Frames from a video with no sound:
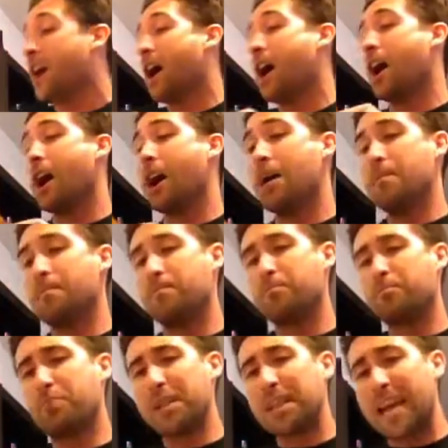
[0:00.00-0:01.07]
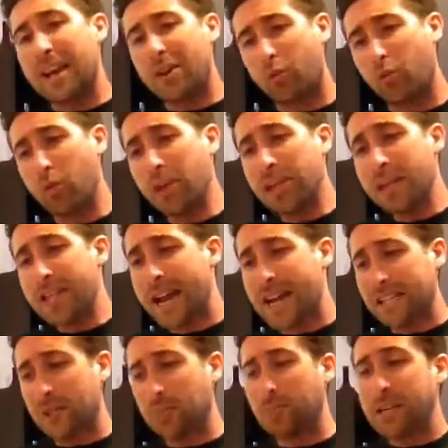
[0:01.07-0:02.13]
But they had a really
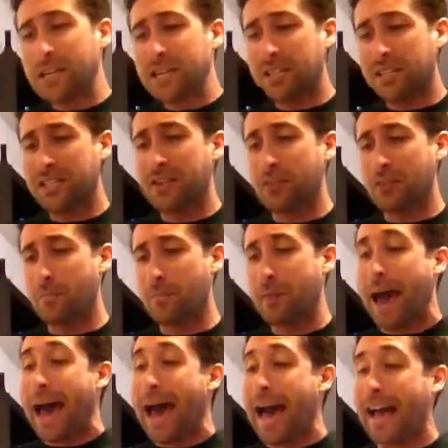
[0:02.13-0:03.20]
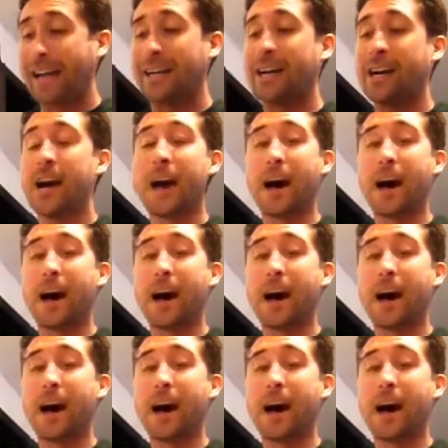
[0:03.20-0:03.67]
nice piece near the back